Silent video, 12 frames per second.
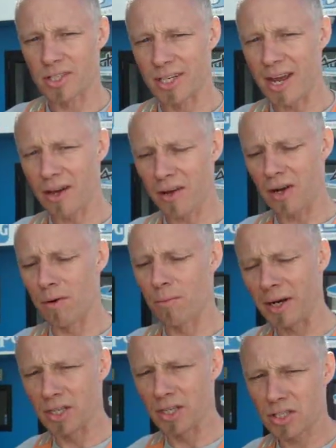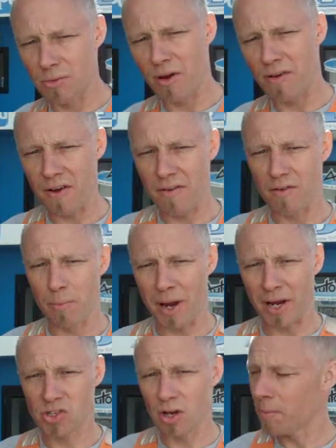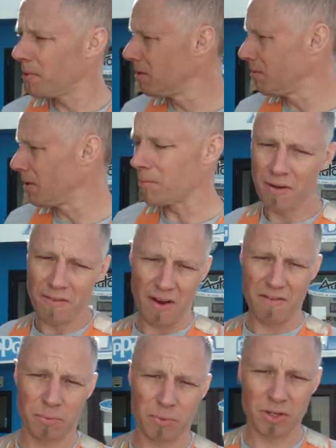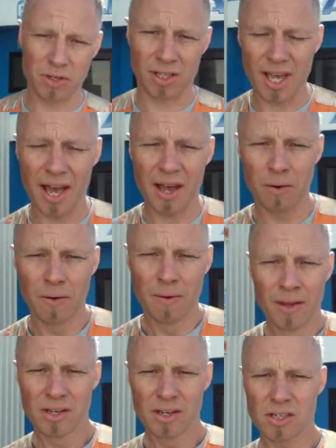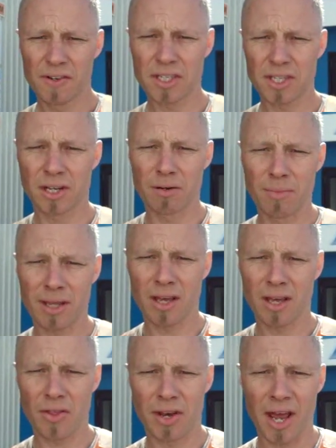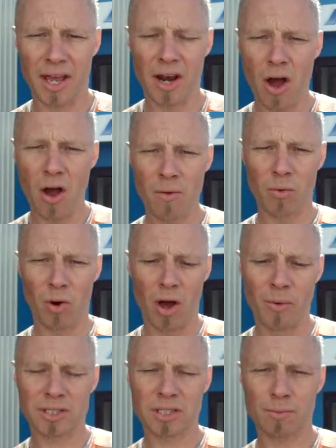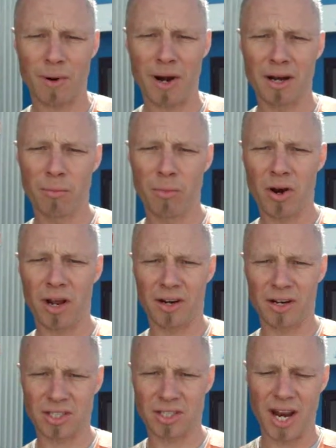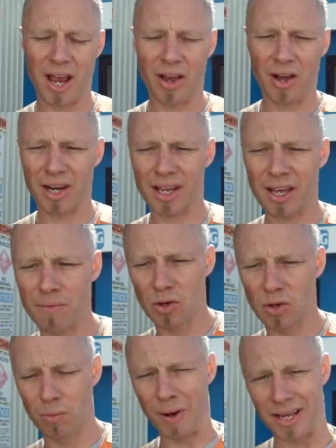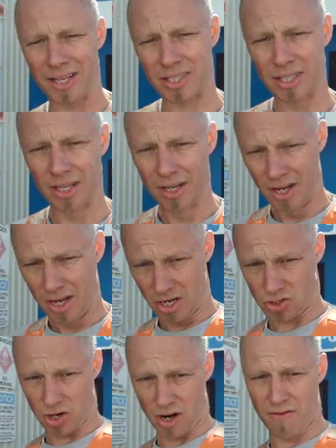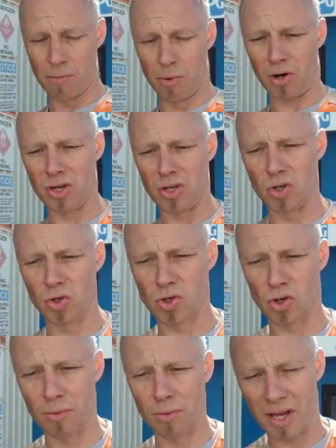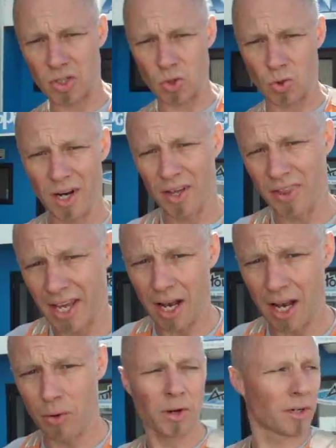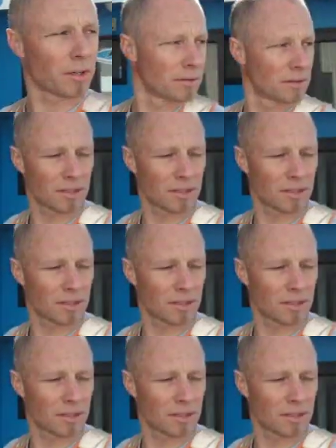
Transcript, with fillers: So today I'm going to bring you to my favourite paint shop and meet my favourite person, Gail. She visited me the other day at home while I was spraying a bonnet and I said, hey, I'm going to come to your place and show everybody on YouTube how to sort out their colour work.